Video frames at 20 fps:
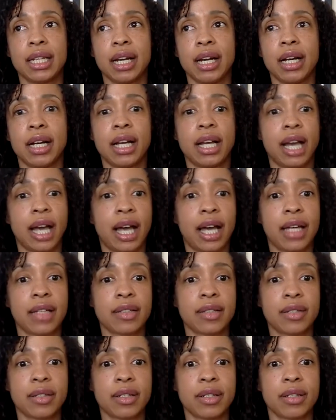a guy is
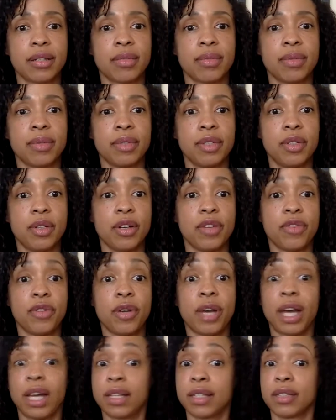gonna, if you
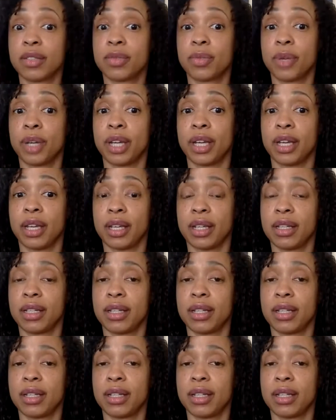act this way,